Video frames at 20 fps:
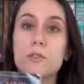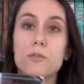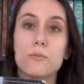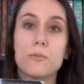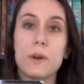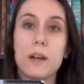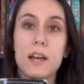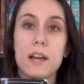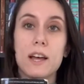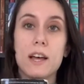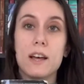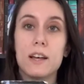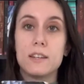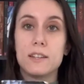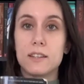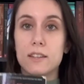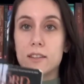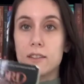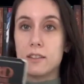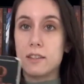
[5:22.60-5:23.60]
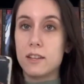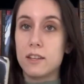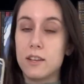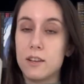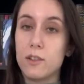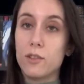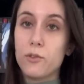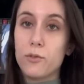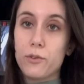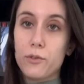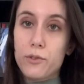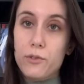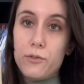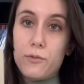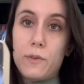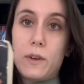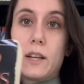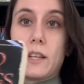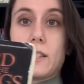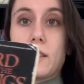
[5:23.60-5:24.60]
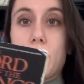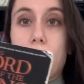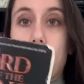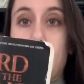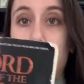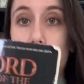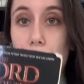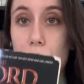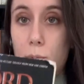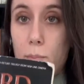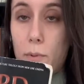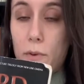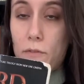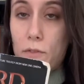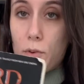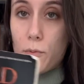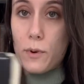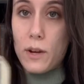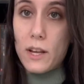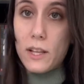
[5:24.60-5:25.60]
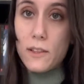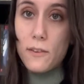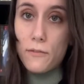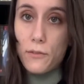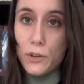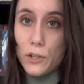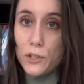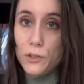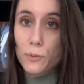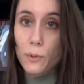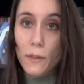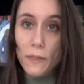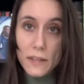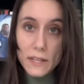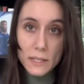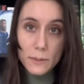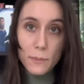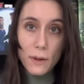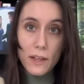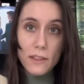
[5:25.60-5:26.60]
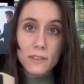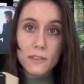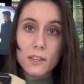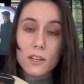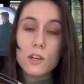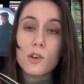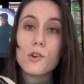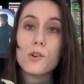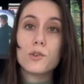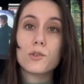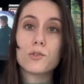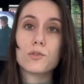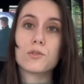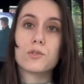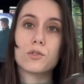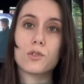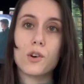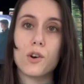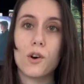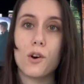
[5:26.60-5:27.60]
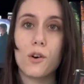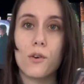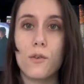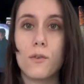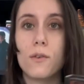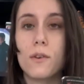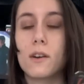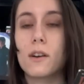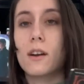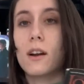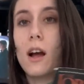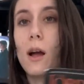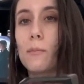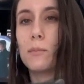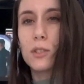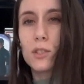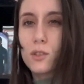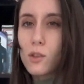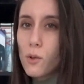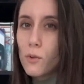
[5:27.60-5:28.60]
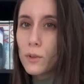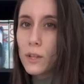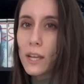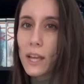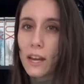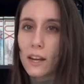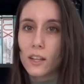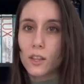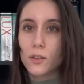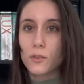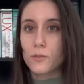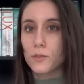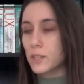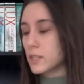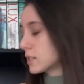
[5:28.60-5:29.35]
read the Lord of the Rings, The Fellowship of the Ring, the first one this month. So I'm slowly getting through this